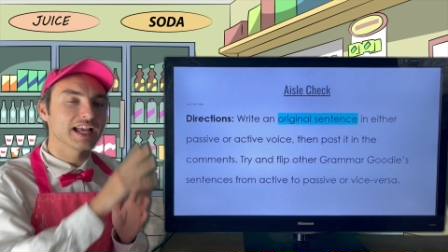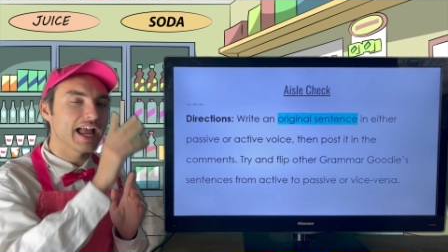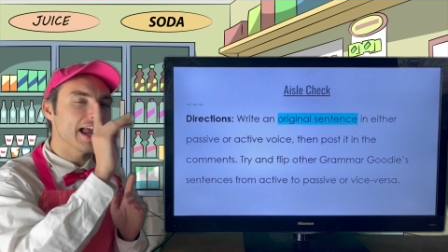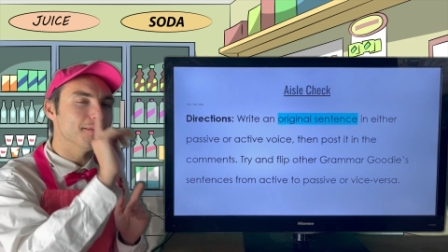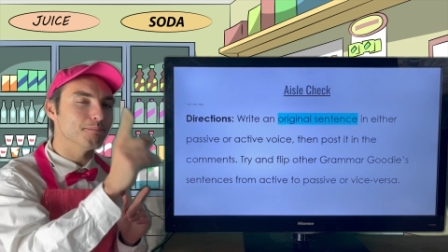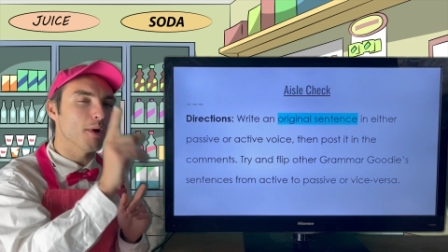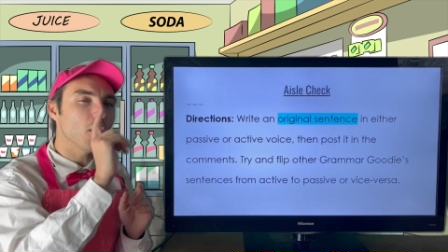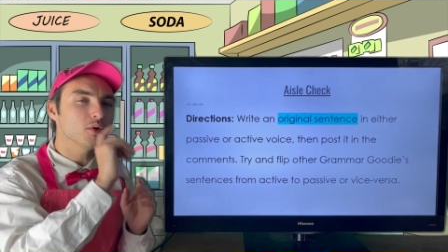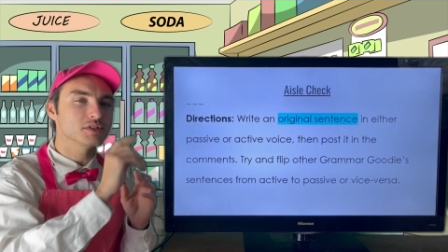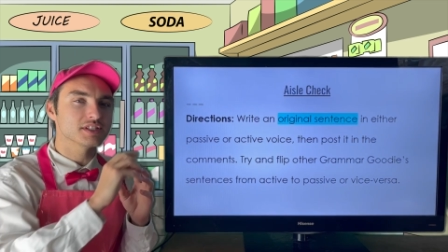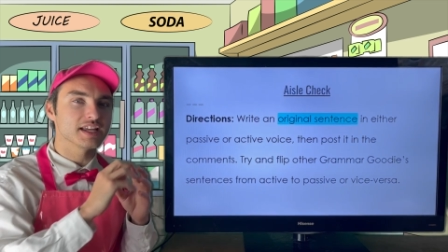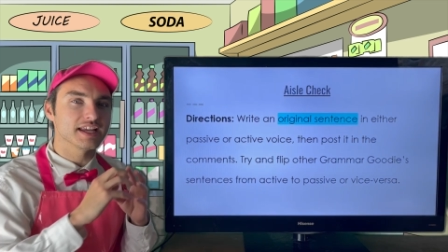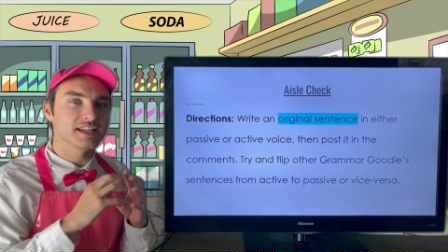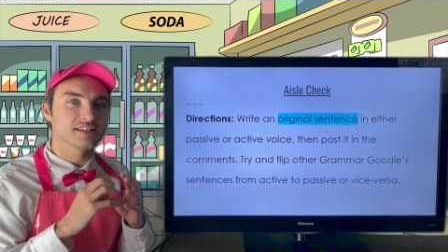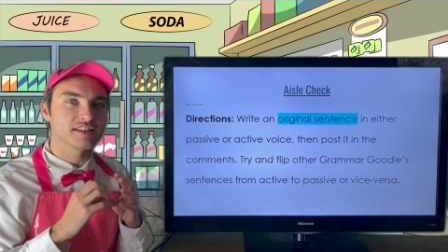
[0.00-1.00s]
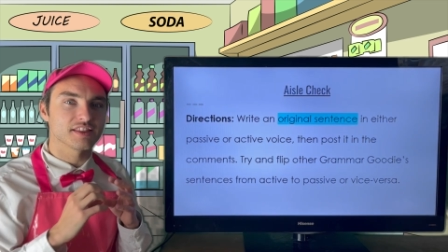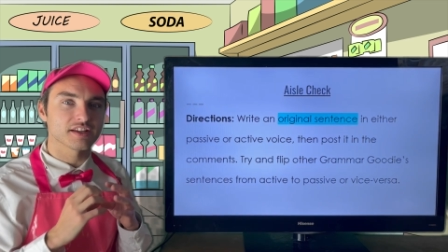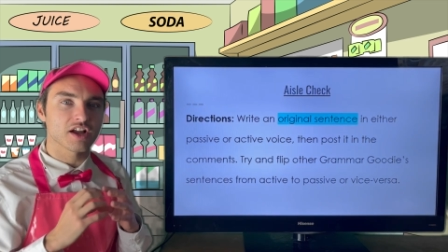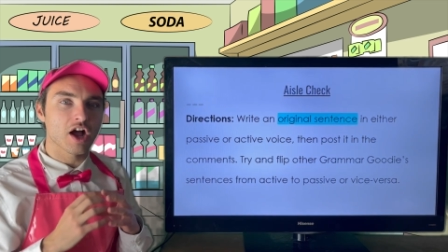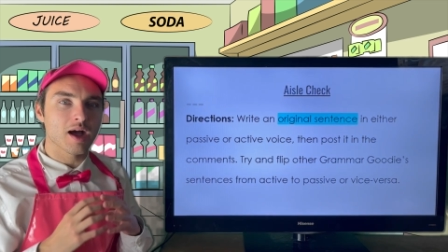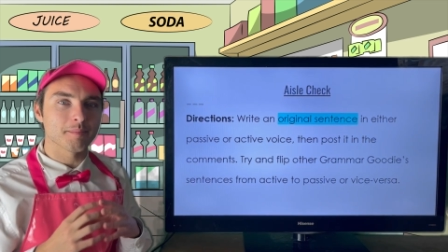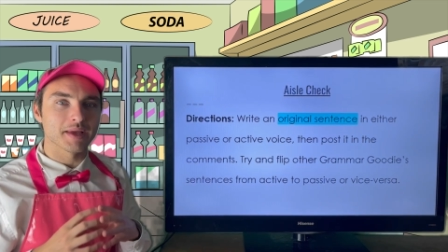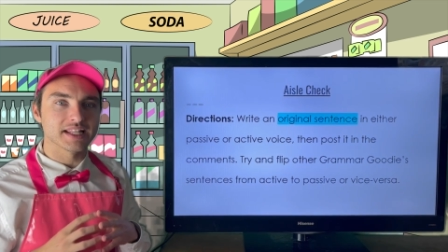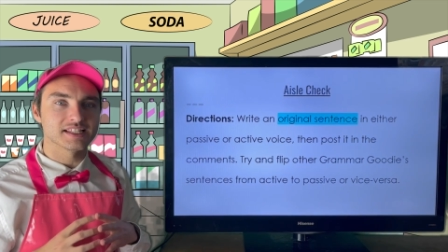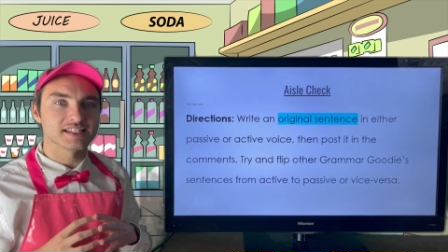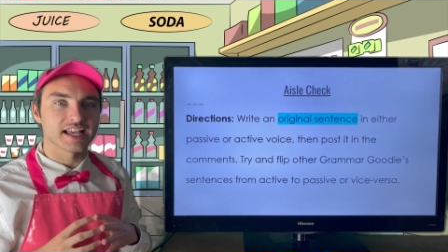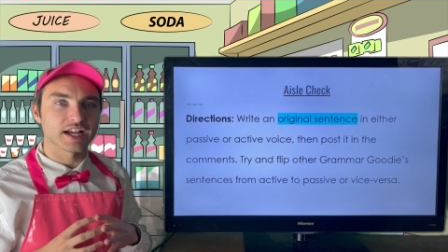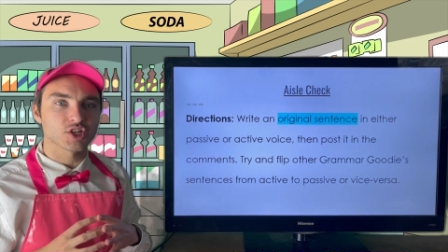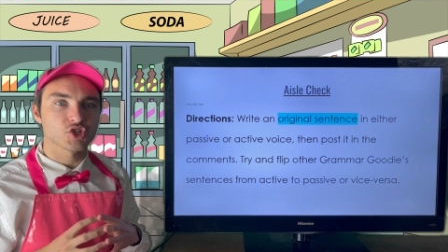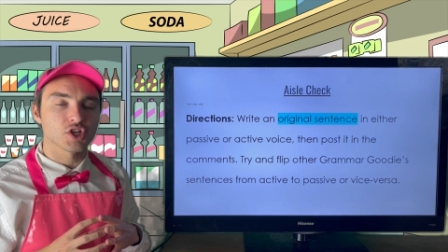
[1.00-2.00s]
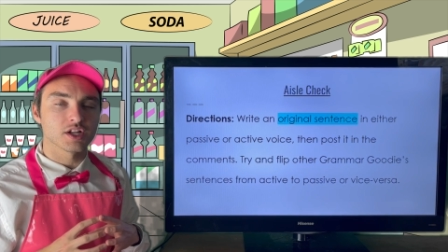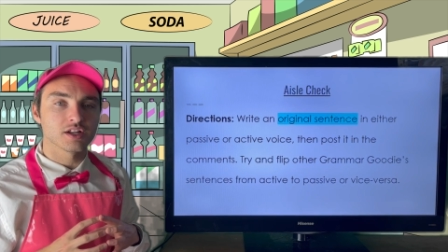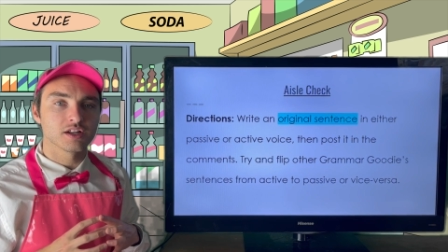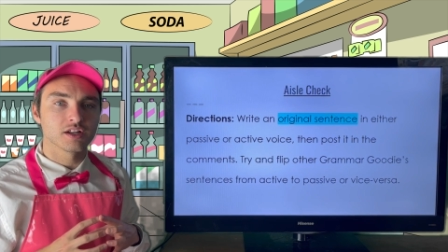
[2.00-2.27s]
and post it into the comment section.